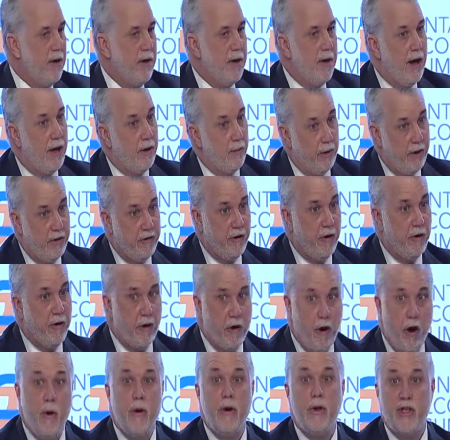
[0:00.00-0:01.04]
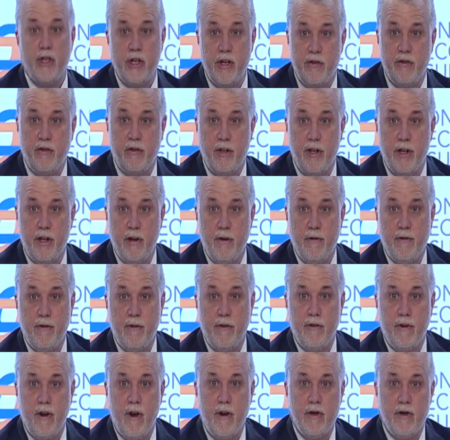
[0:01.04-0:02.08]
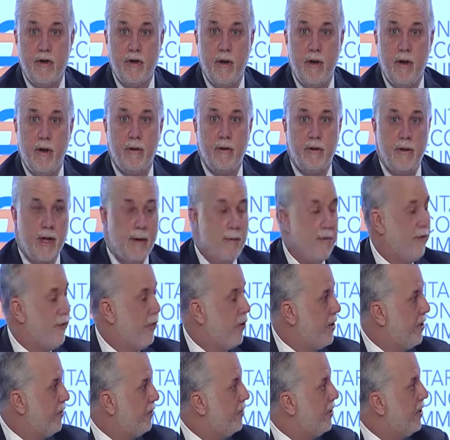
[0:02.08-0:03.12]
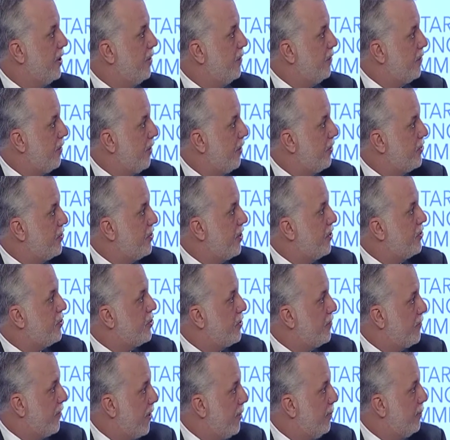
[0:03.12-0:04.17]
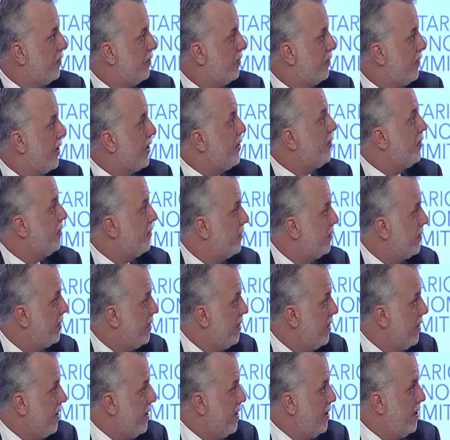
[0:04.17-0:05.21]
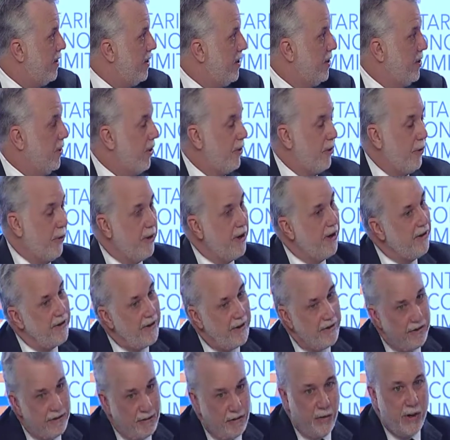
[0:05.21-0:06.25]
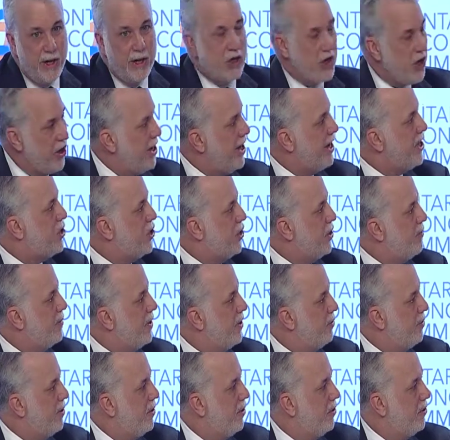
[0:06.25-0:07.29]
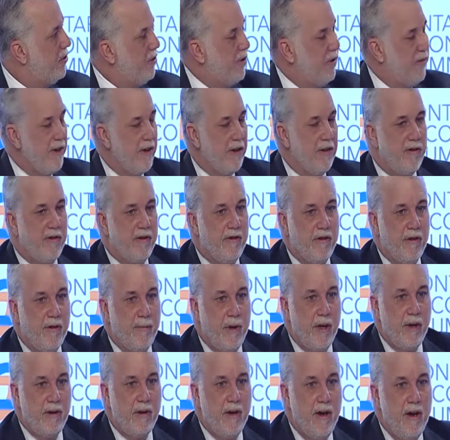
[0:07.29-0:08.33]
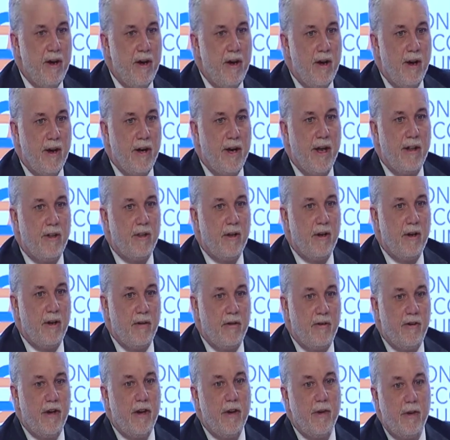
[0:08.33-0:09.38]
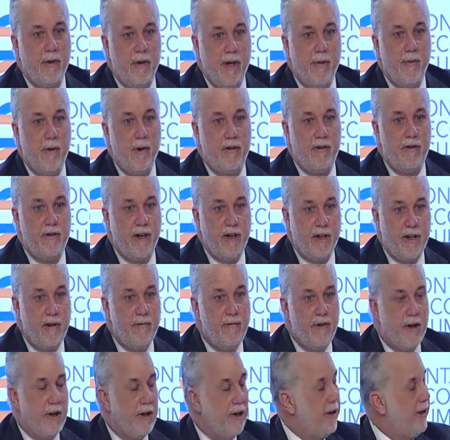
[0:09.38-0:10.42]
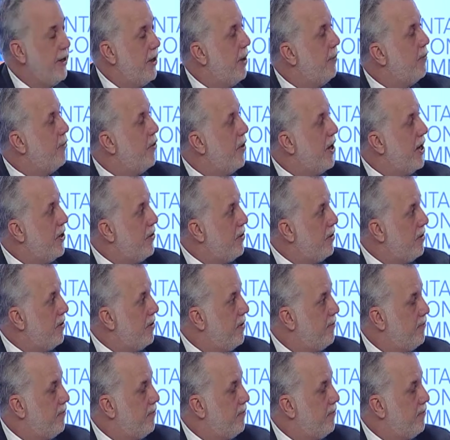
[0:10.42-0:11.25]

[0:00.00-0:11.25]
And we saw the courage yesterday of a uh, Sergeant, uh, day before yesterday of Sergeant of Arms Vickers in Ottawa. That's a strange connection between the two events. Uh, but again, security was significantly upgraded.